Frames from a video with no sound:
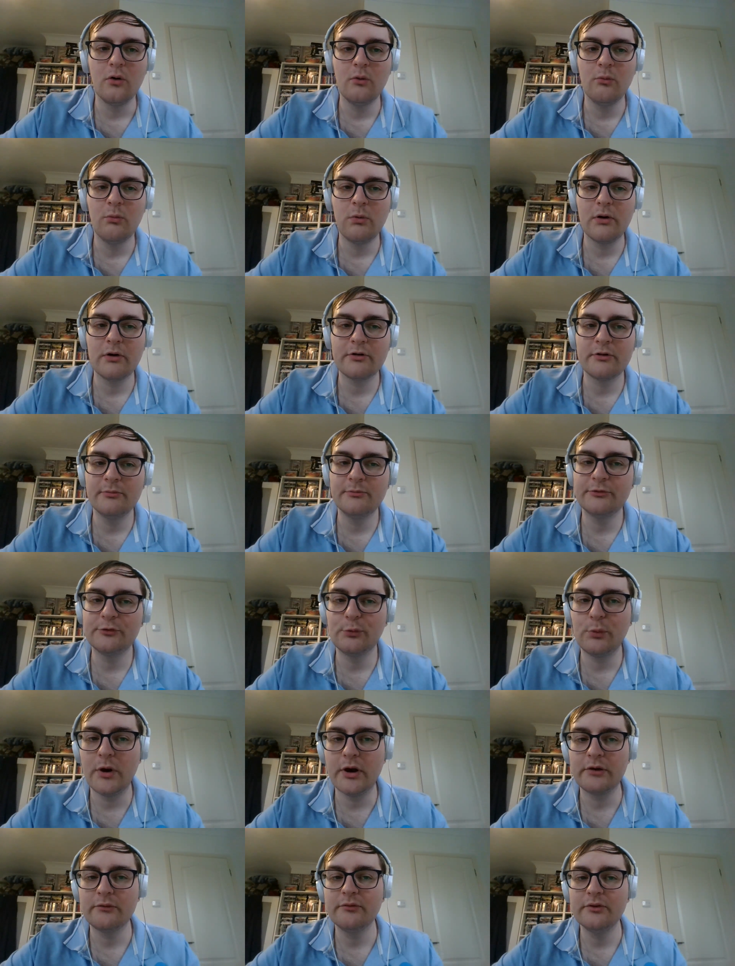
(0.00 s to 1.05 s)
Welcome to
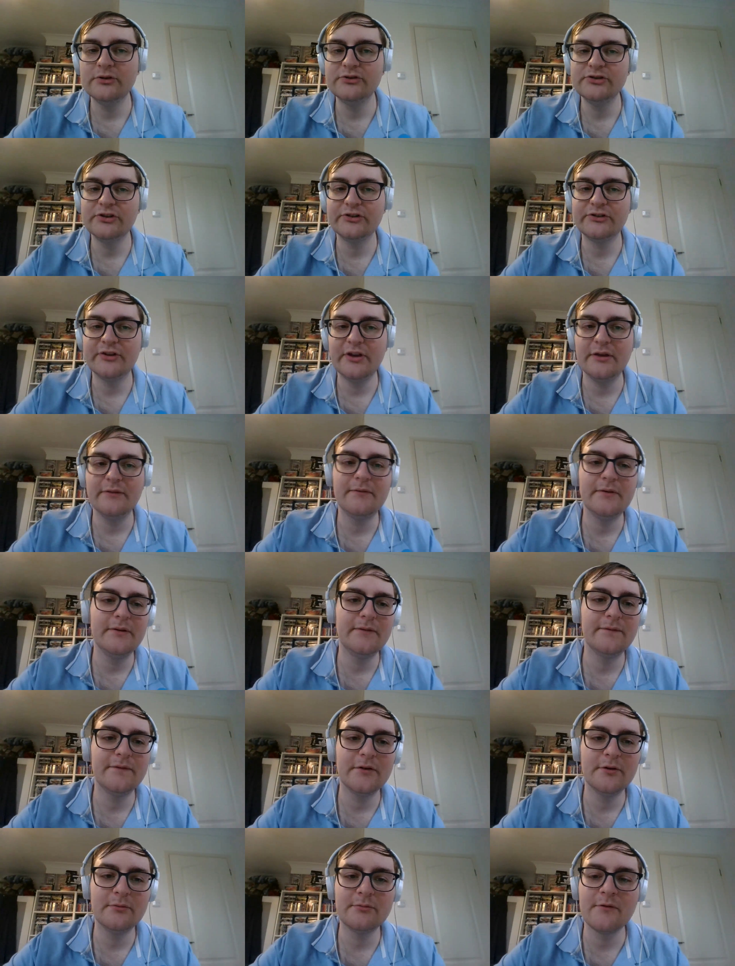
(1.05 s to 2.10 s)
White Regis TV
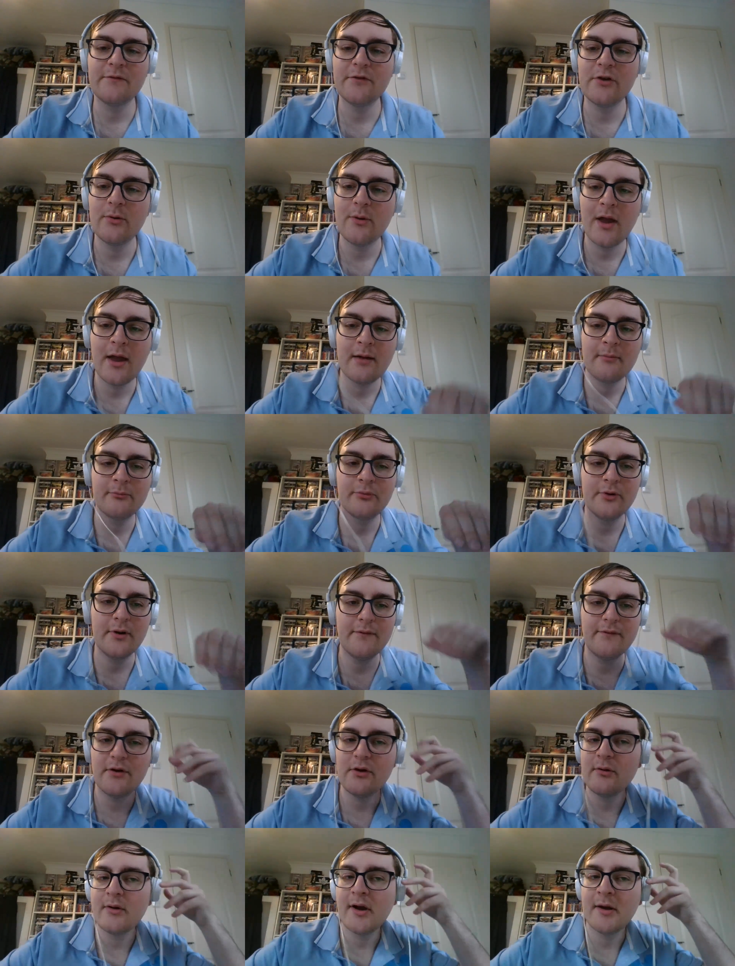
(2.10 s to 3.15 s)
film review and
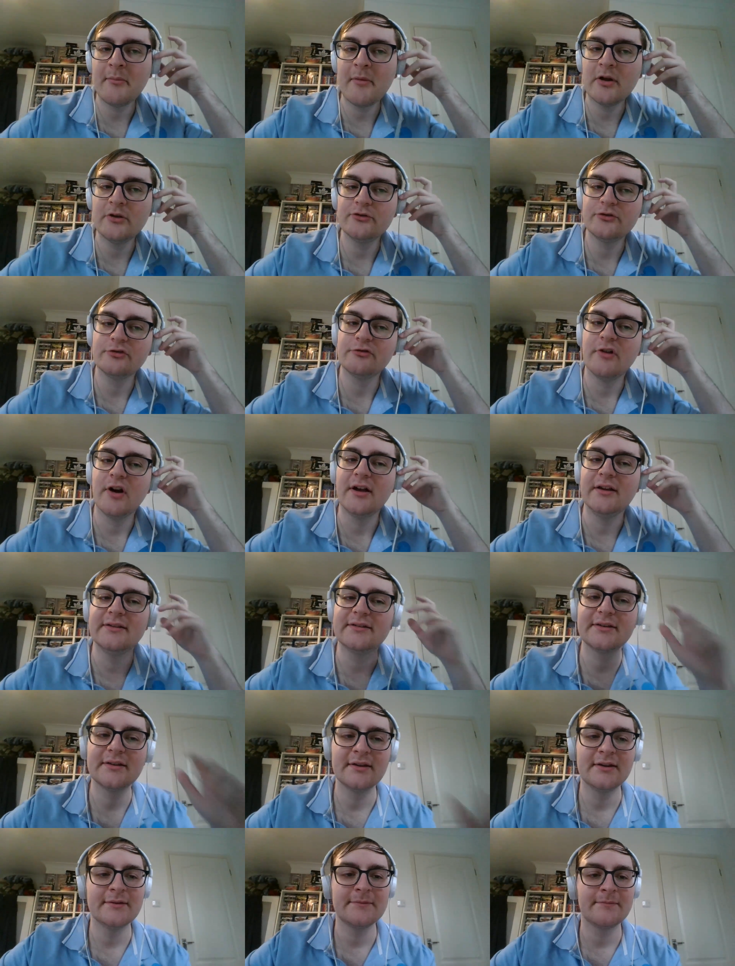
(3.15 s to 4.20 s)
preview. I'm Andrew
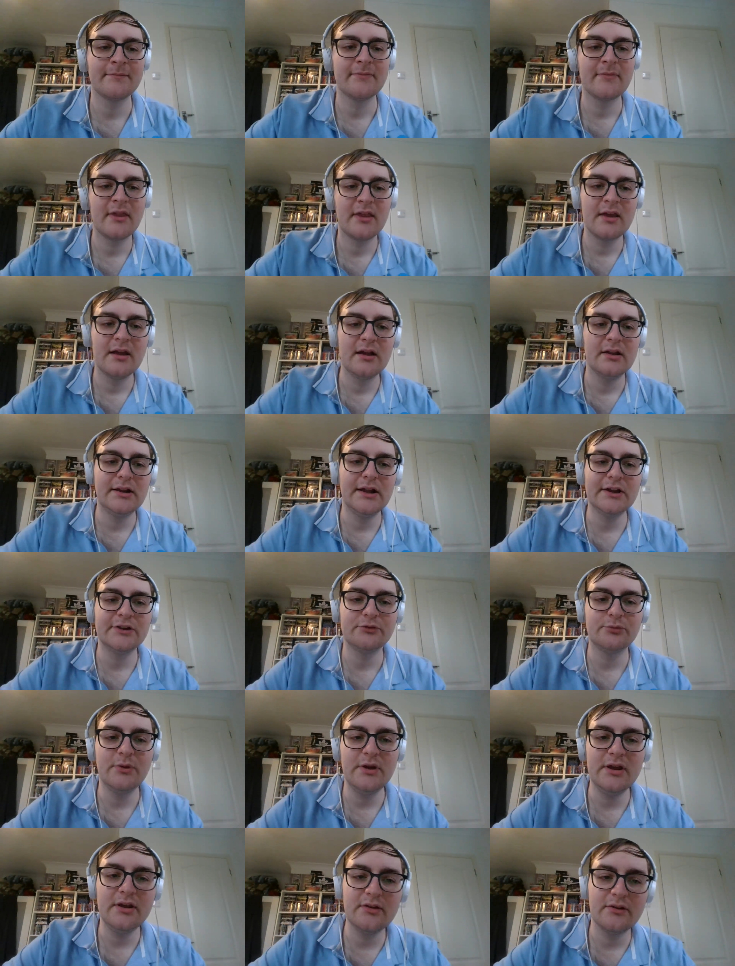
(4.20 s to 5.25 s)
Wright. Last
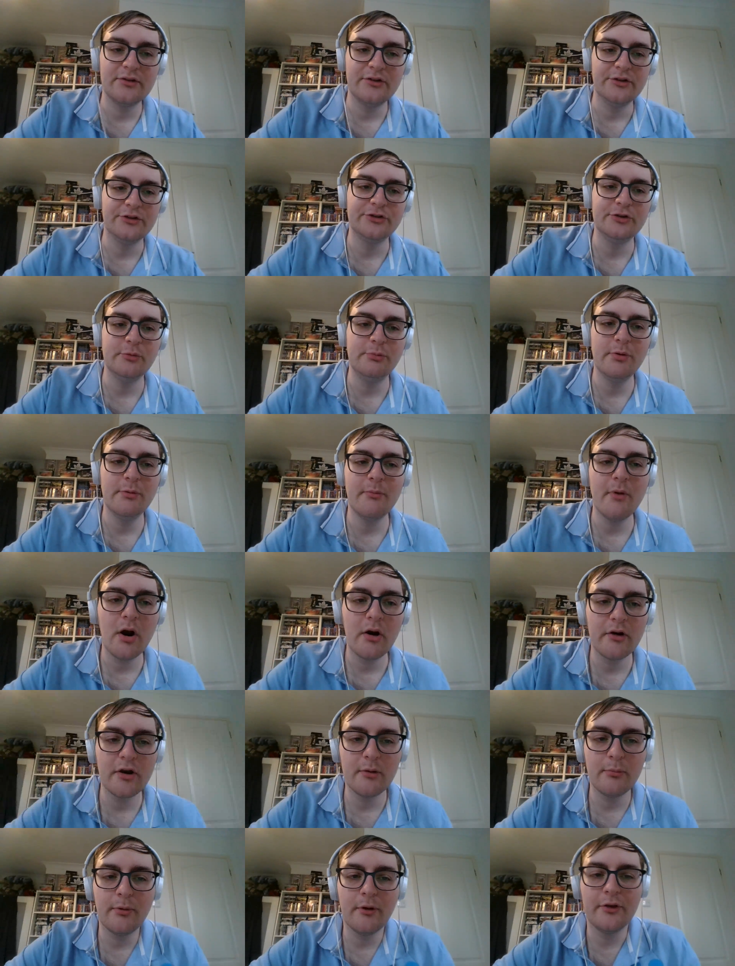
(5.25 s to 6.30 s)
week, the Super
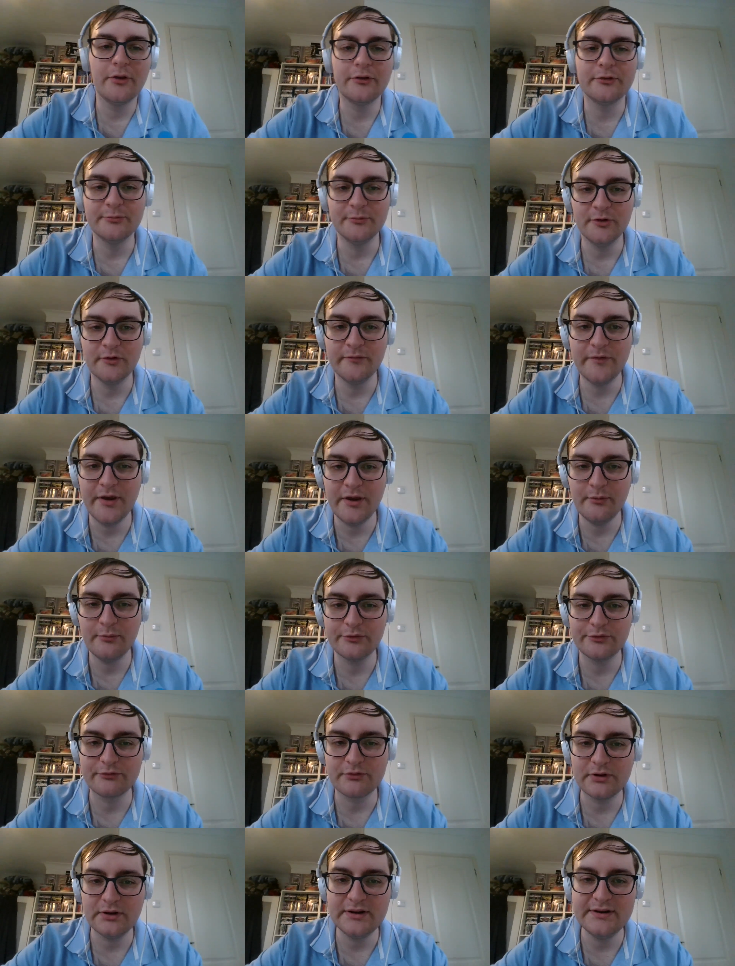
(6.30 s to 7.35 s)
Mario Bros. Movie
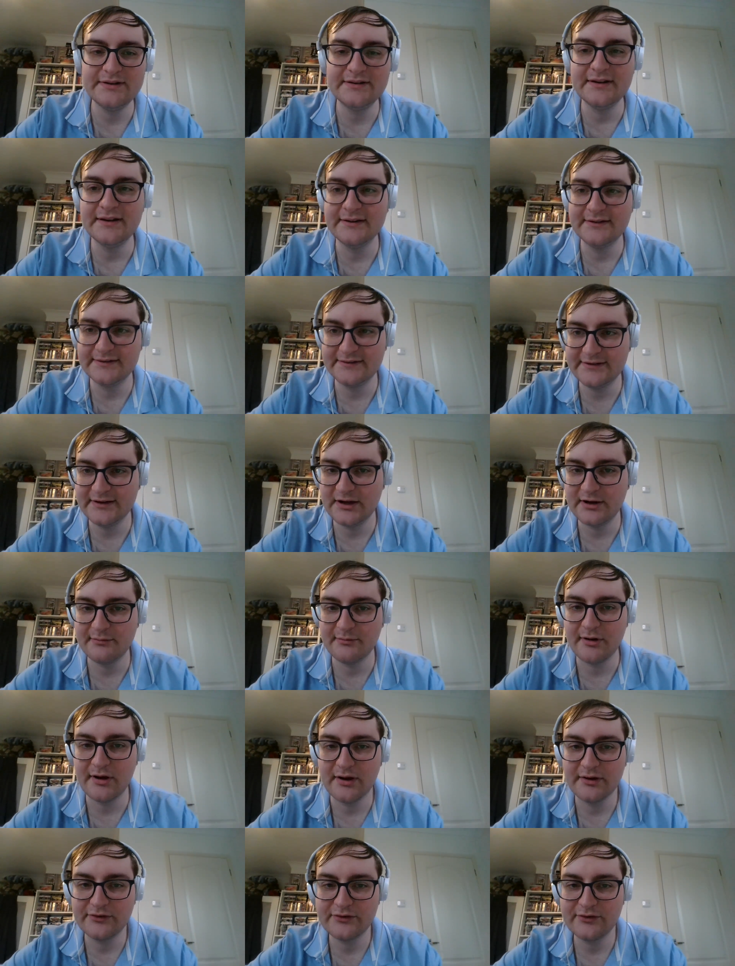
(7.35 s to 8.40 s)
was released in
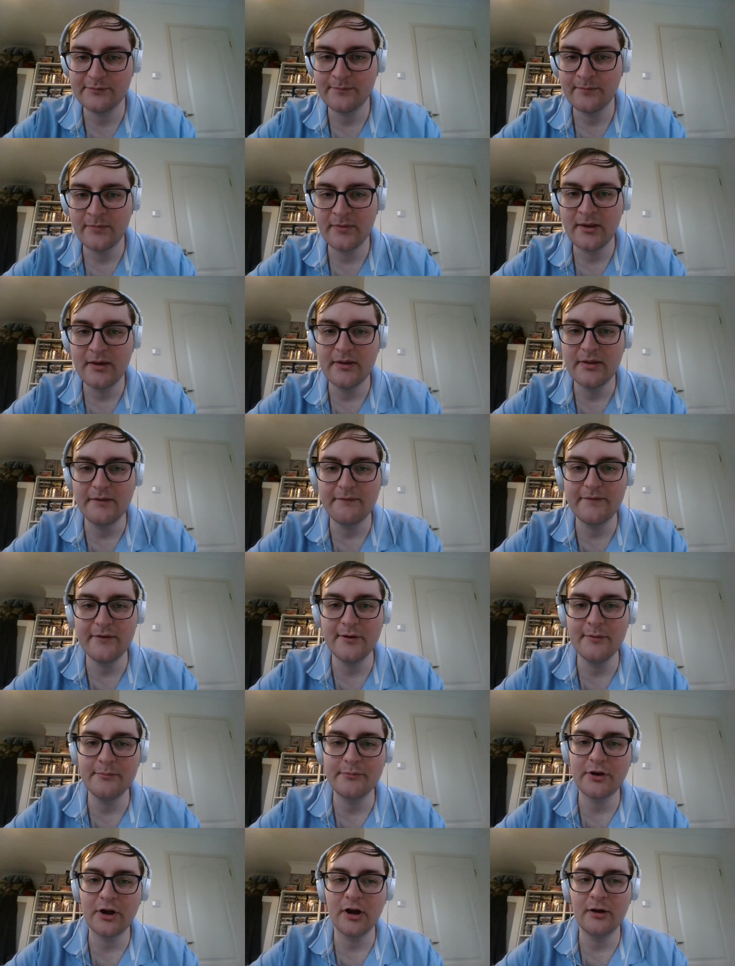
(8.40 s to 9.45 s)
cinemas. The
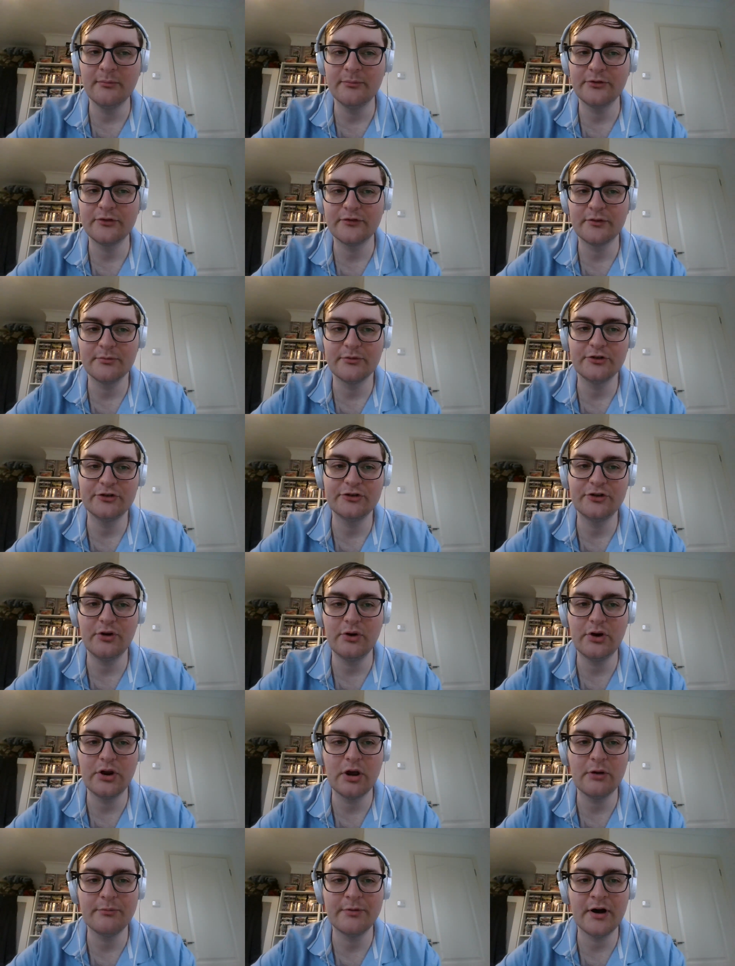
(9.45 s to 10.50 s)
film comes from the
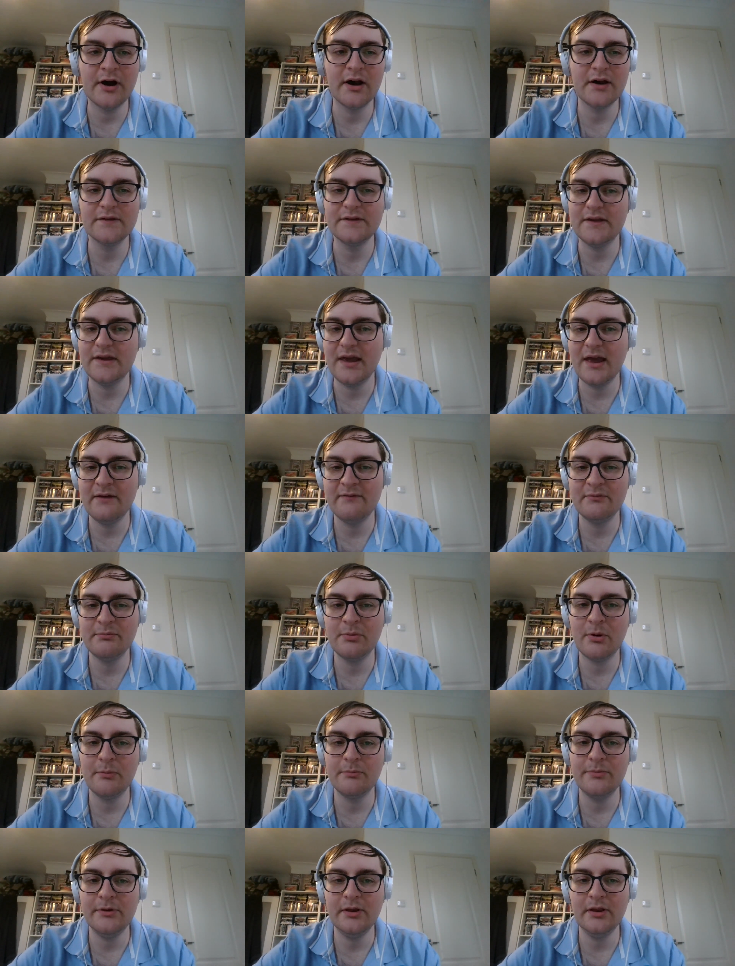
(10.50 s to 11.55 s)
studio behind the
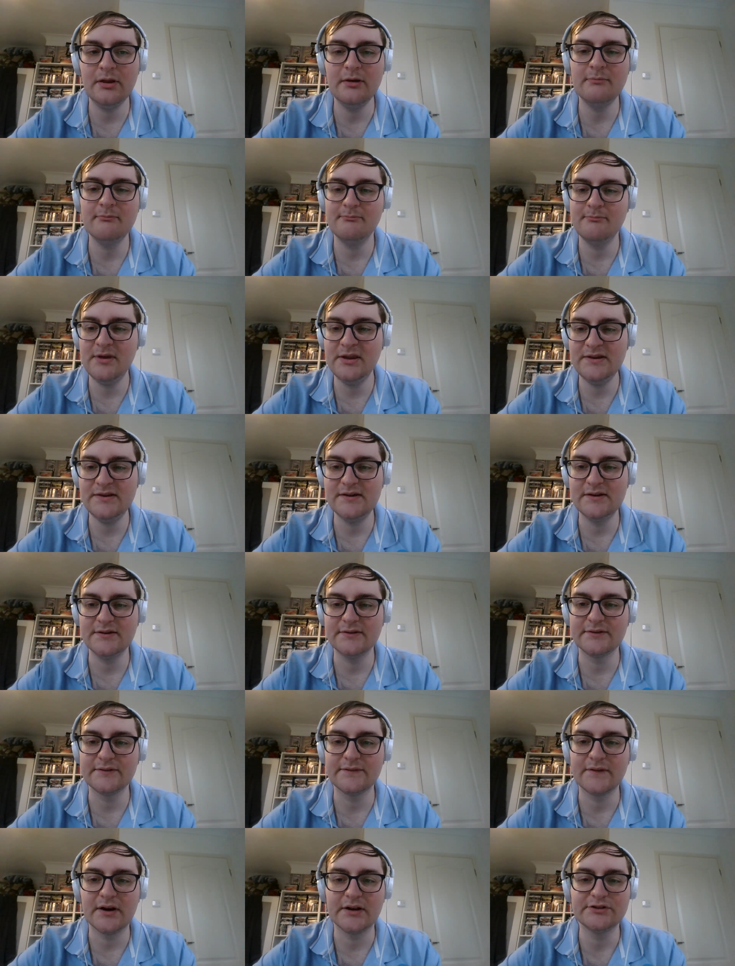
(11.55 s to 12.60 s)
ever-popular
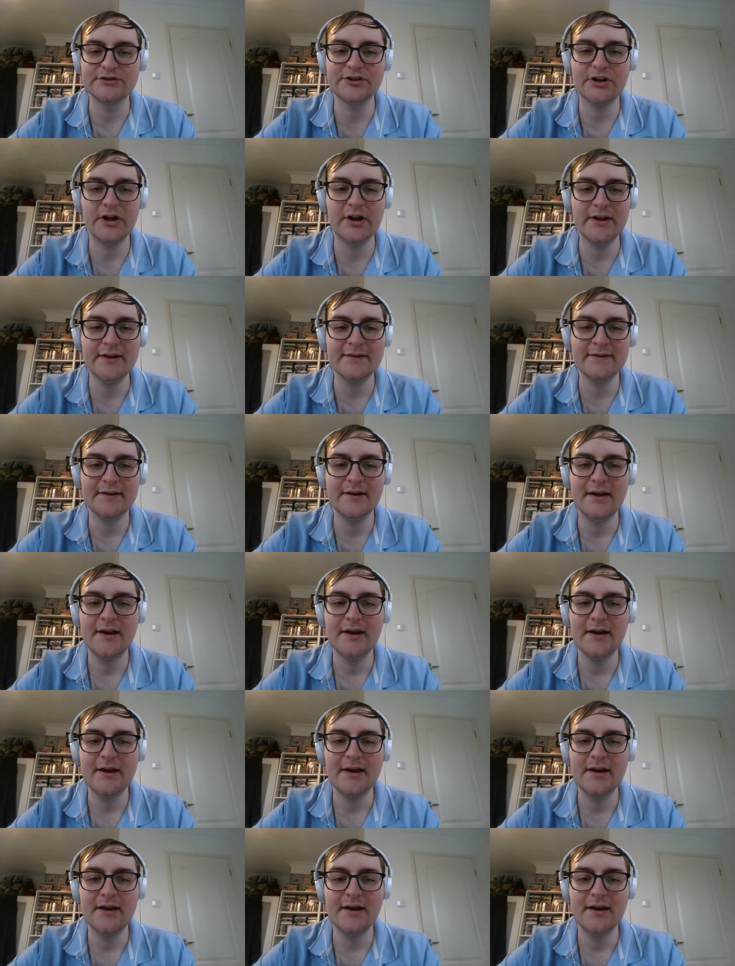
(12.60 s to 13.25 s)
Minions franchise